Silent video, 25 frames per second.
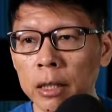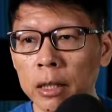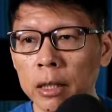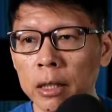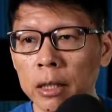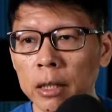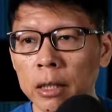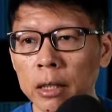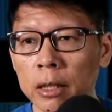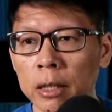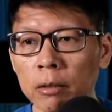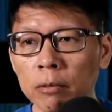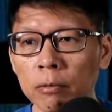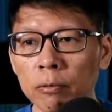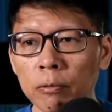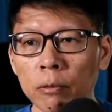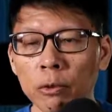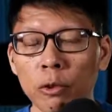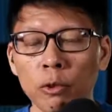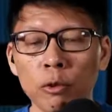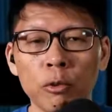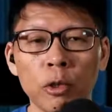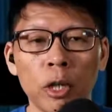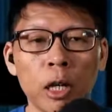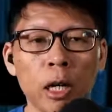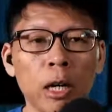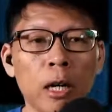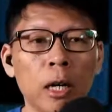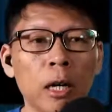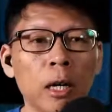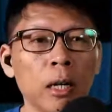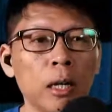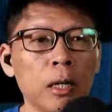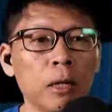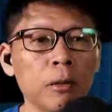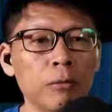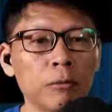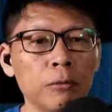if you
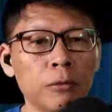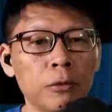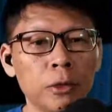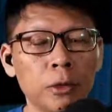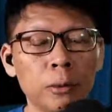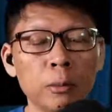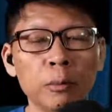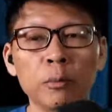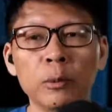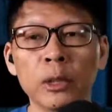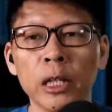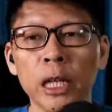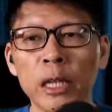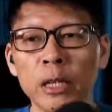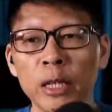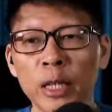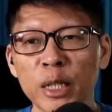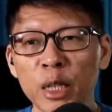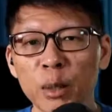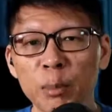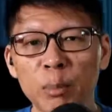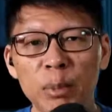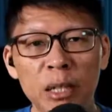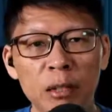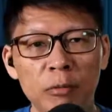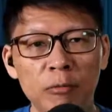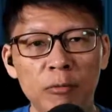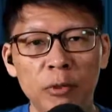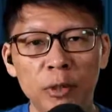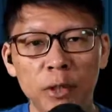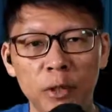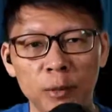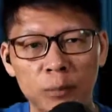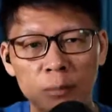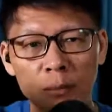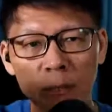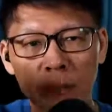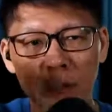are from another
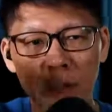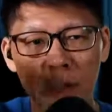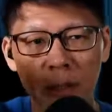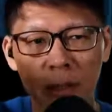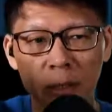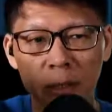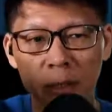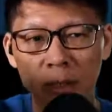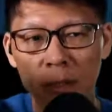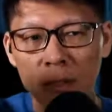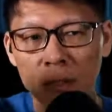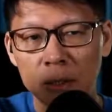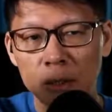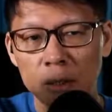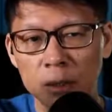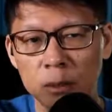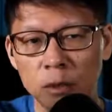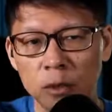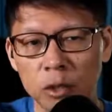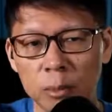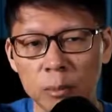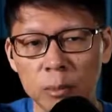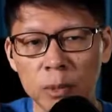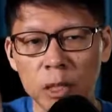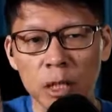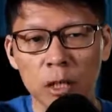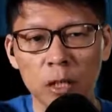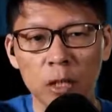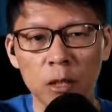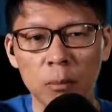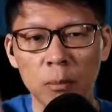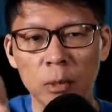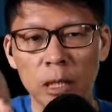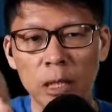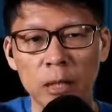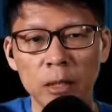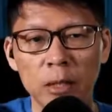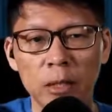platform, just drop me a
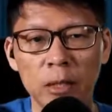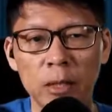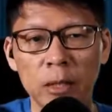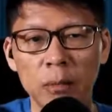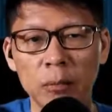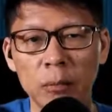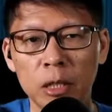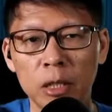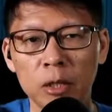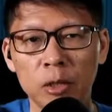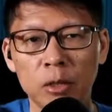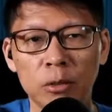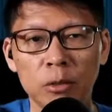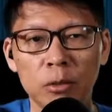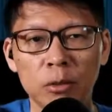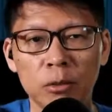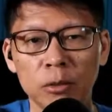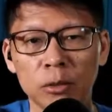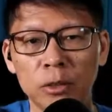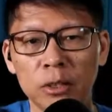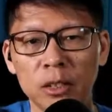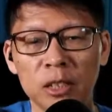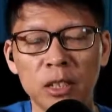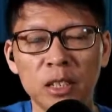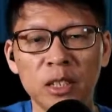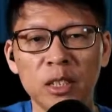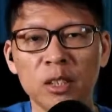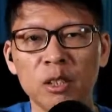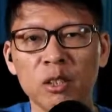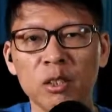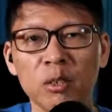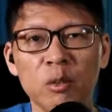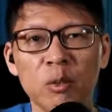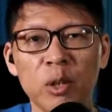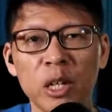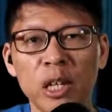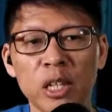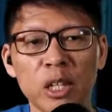comment and let me know
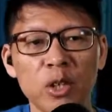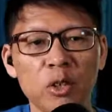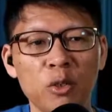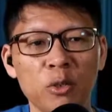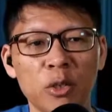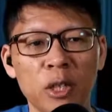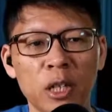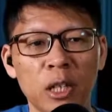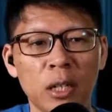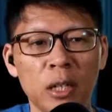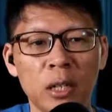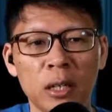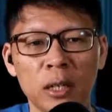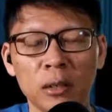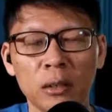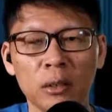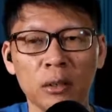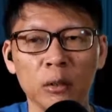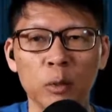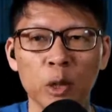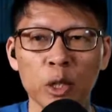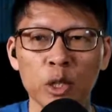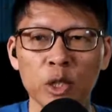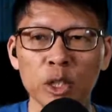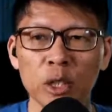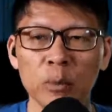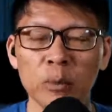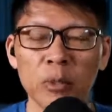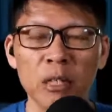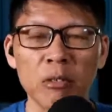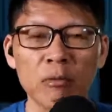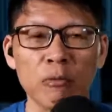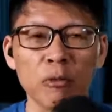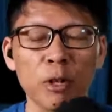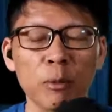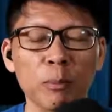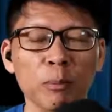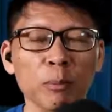where you are watching me
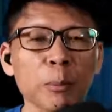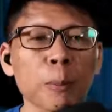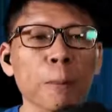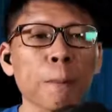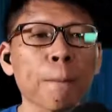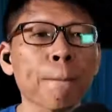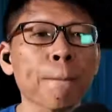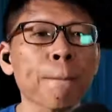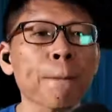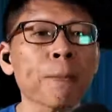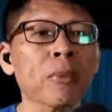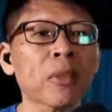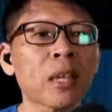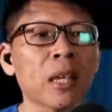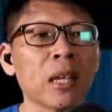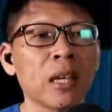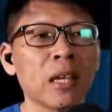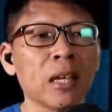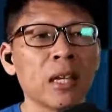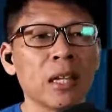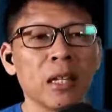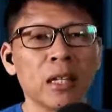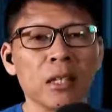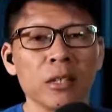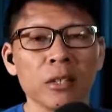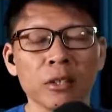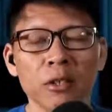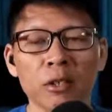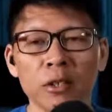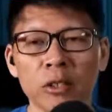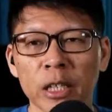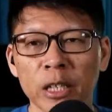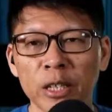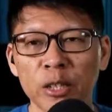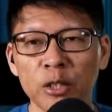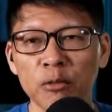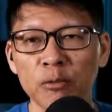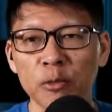from. So
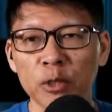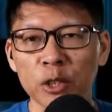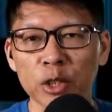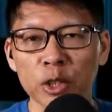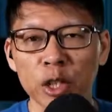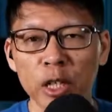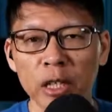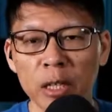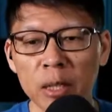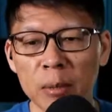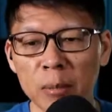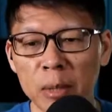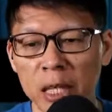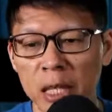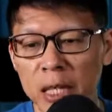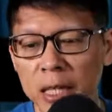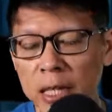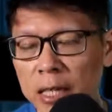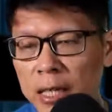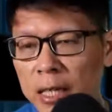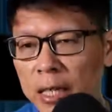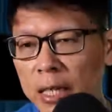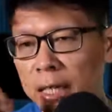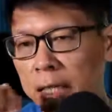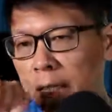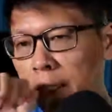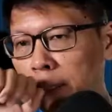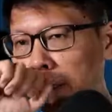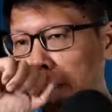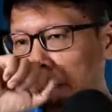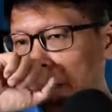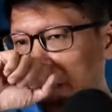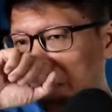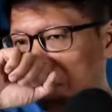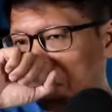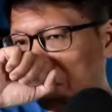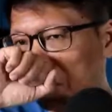thank you for joining me. I